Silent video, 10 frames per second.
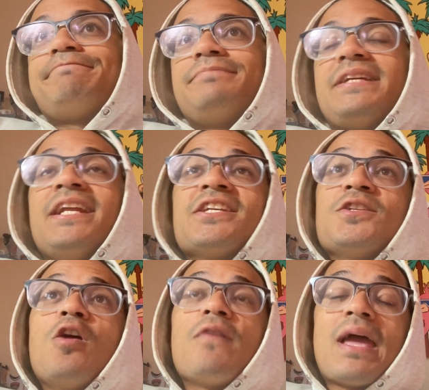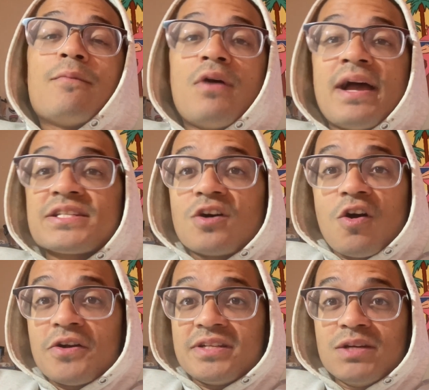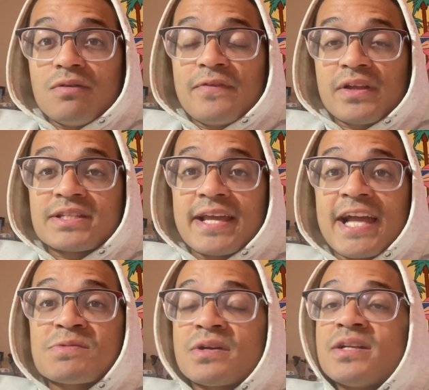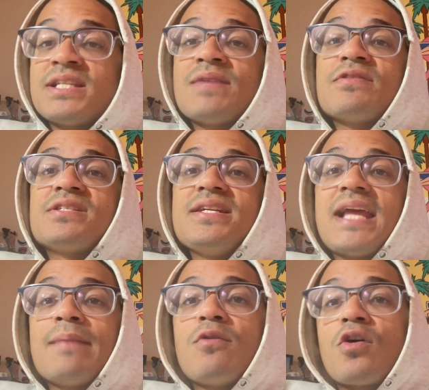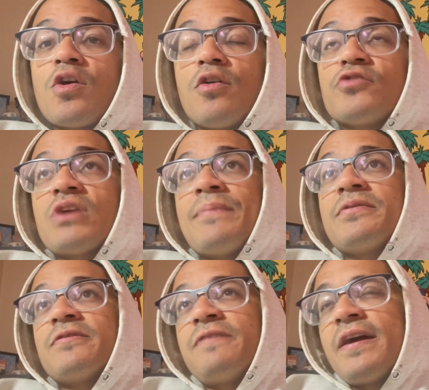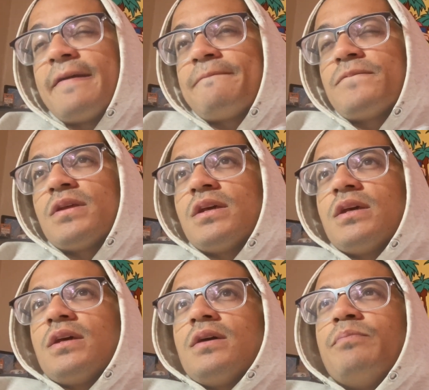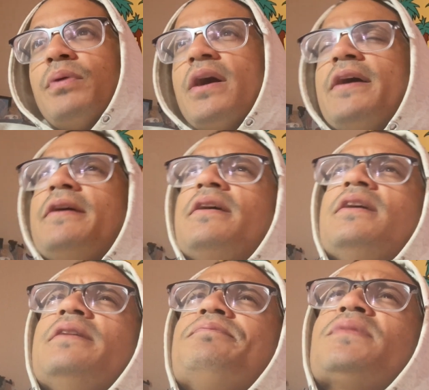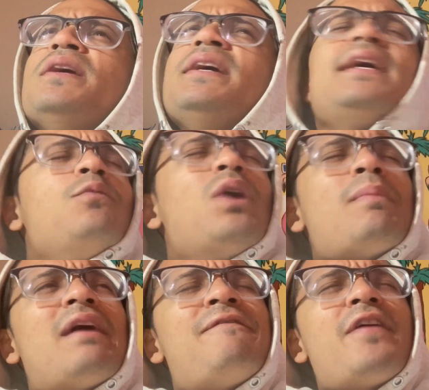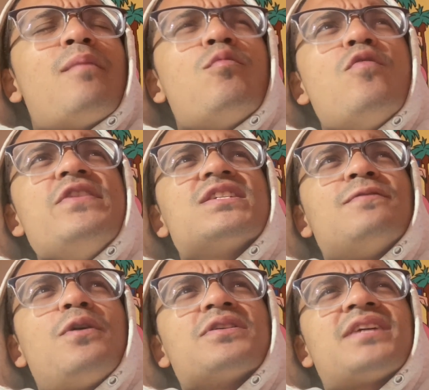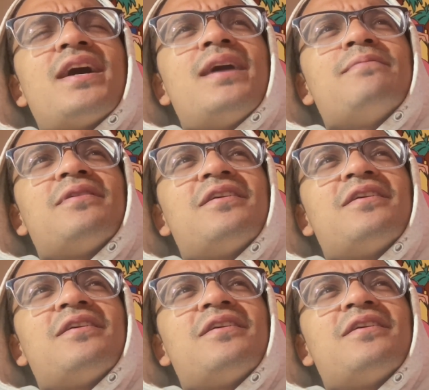he doesn't know if M.O. has the heart to deal with Felix Cash, because he's never seen M.O. hurt or dropped in a fight. But in one of my favorite movies of all time,